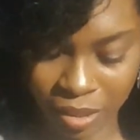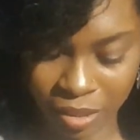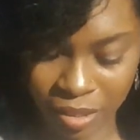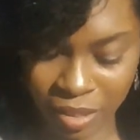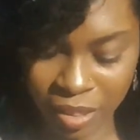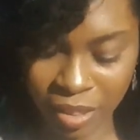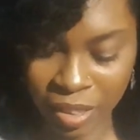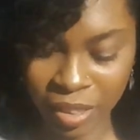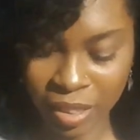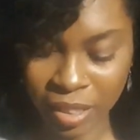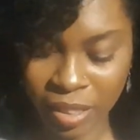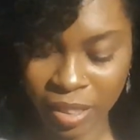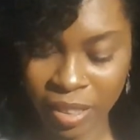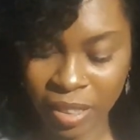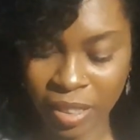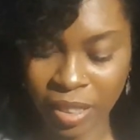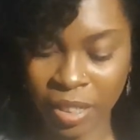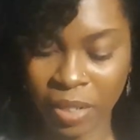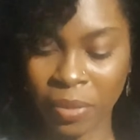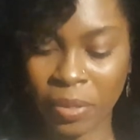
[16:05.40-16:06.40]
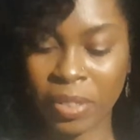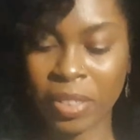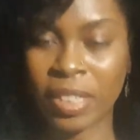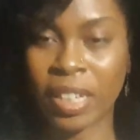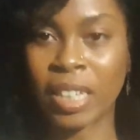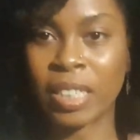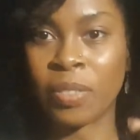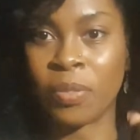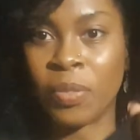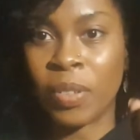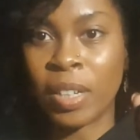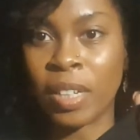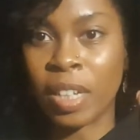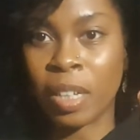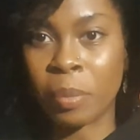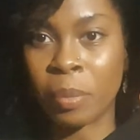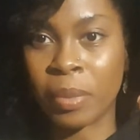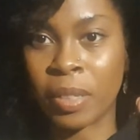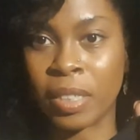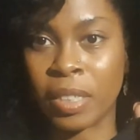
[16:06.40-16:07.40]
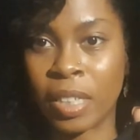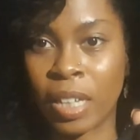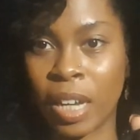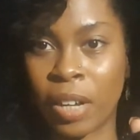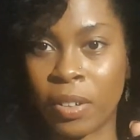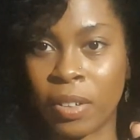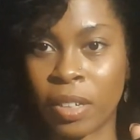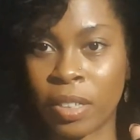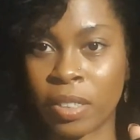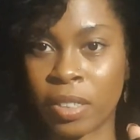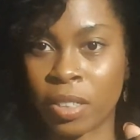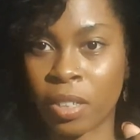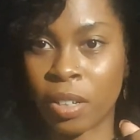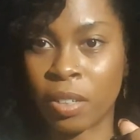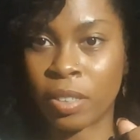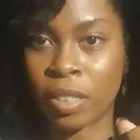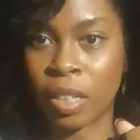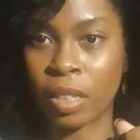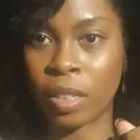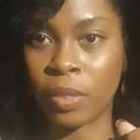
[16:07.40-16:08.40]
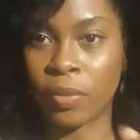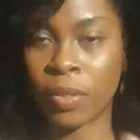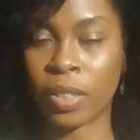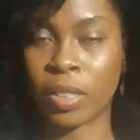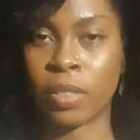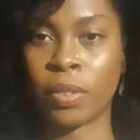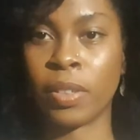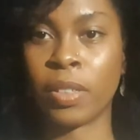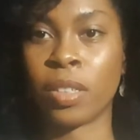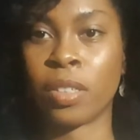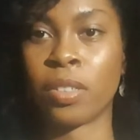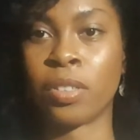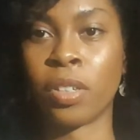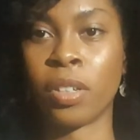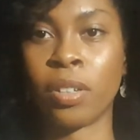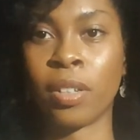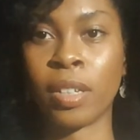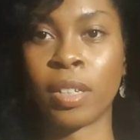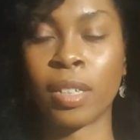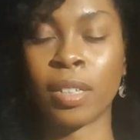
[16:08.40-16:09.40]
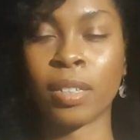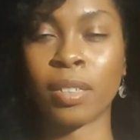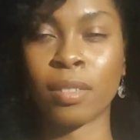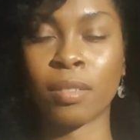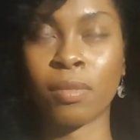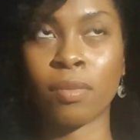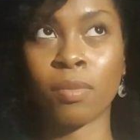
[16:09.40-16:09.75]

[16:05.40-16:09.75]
sorry I wouldn't say it's a v-neck but you see how it like just goes down like this so it does show like